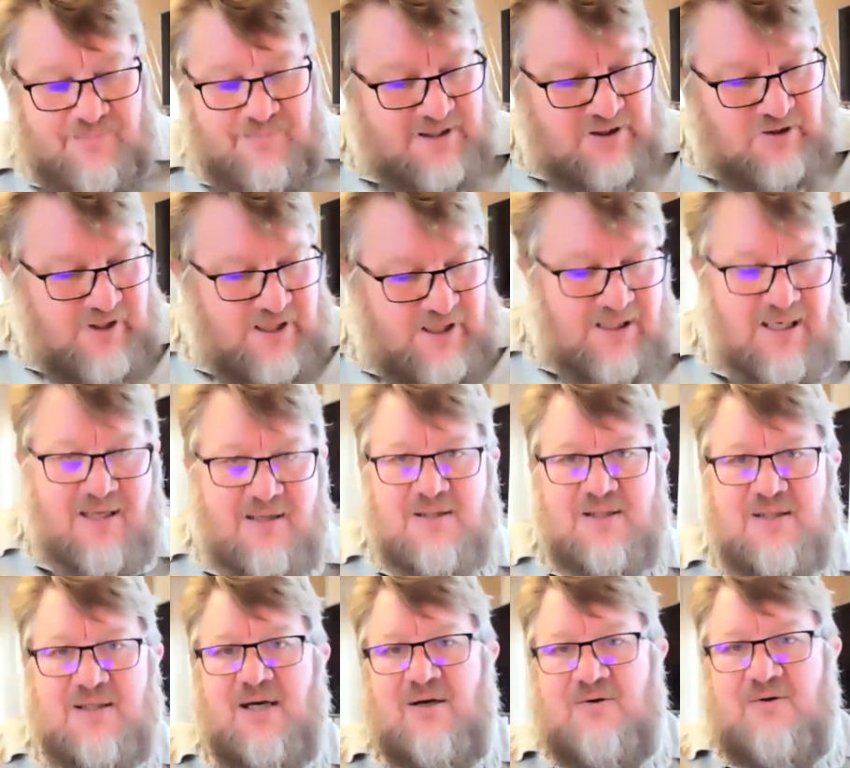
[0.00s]
Patrick
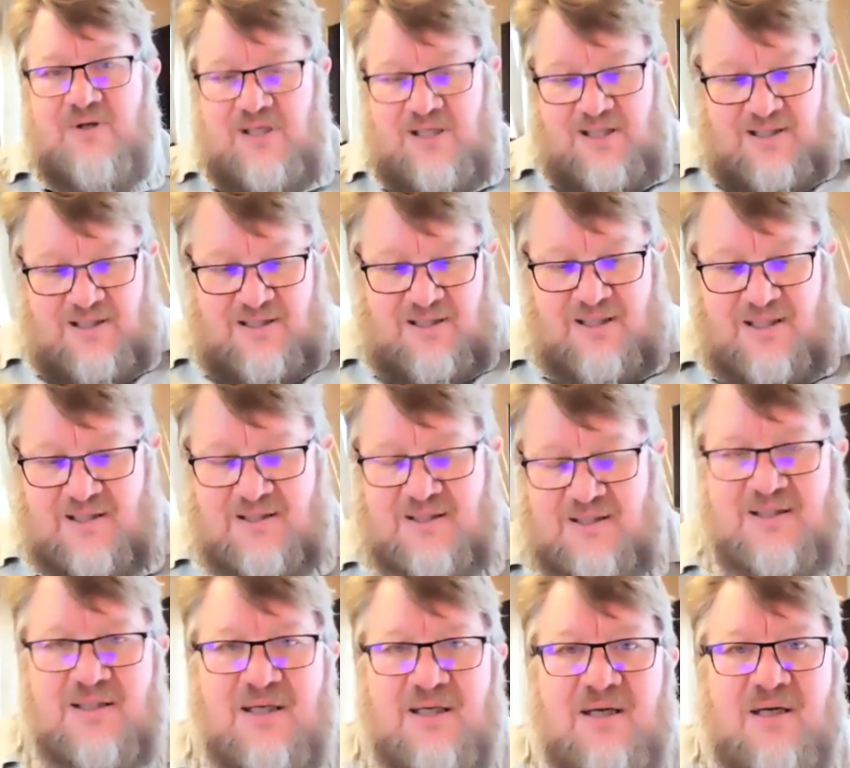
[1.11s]
Lencioni.
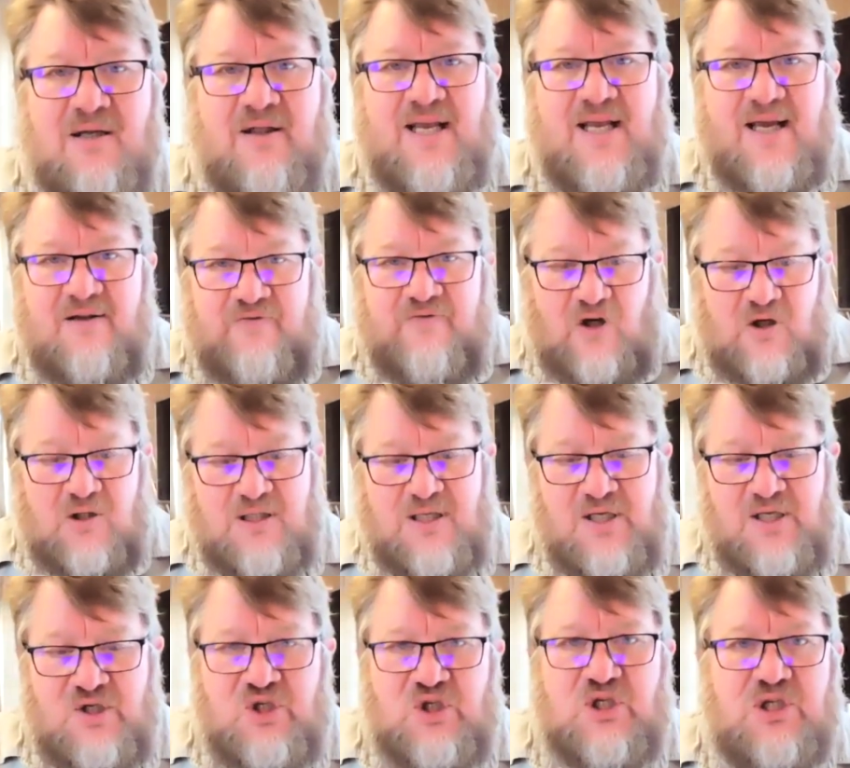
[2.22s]
Yes, The
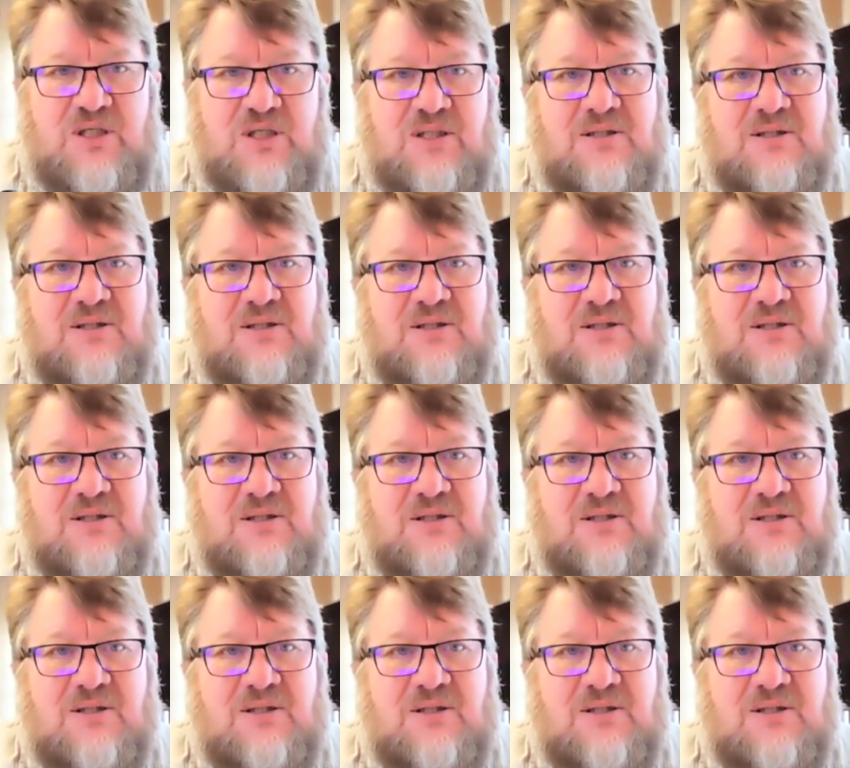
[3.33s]
Advantage.